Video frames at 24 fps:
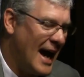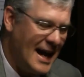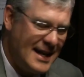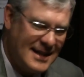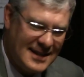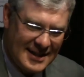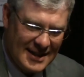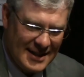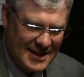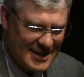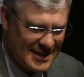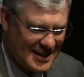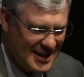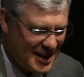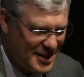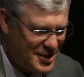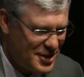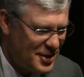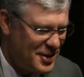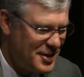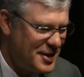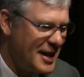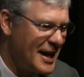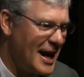I didn't touch
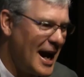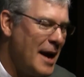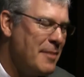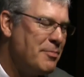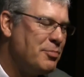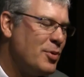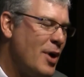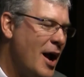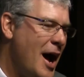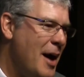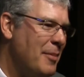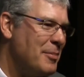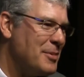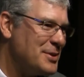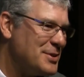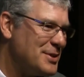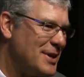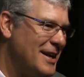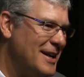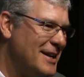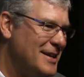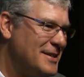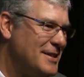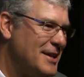a thing. I promise.
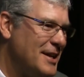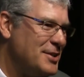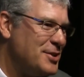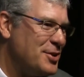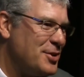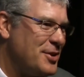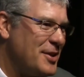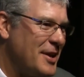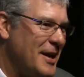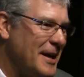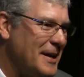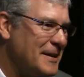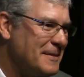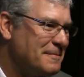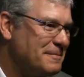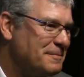I didn't touch a thing.